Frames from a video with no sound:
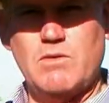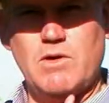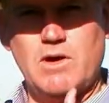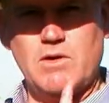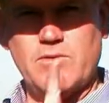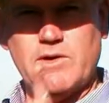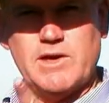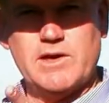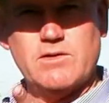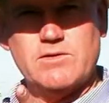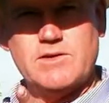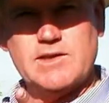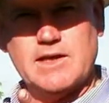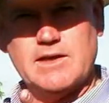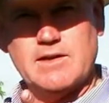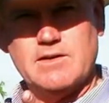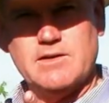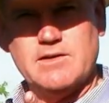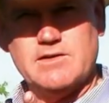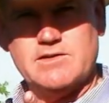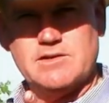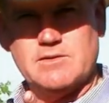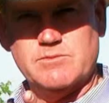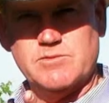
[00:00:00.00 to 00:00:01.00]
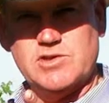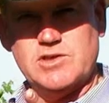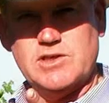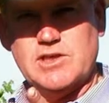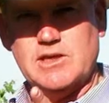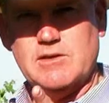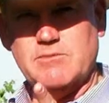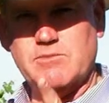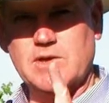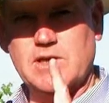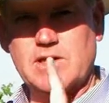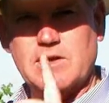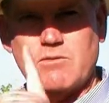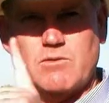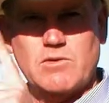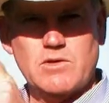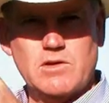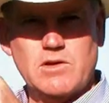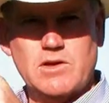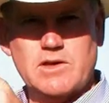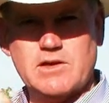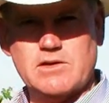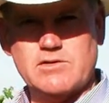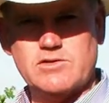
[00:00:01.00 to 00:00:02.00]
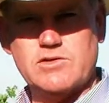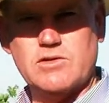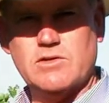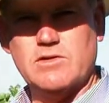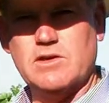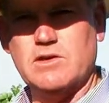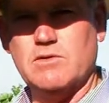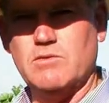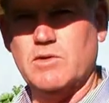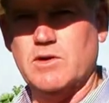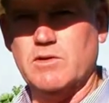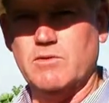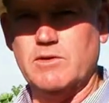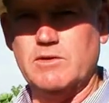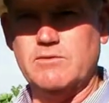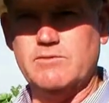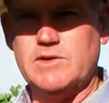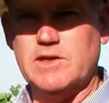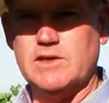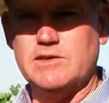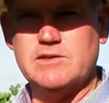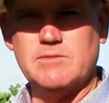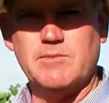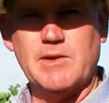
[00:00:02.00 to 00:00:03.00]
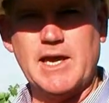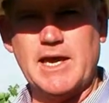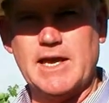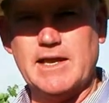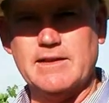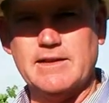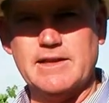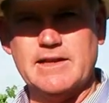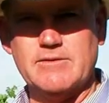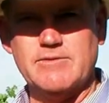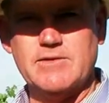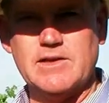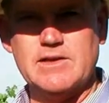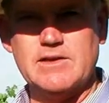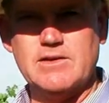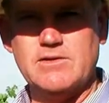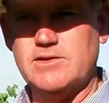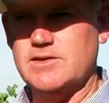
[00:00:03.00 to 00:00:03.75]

why don't we go take a look at some sheep and then we'll look and show you where we've done some hand leafing.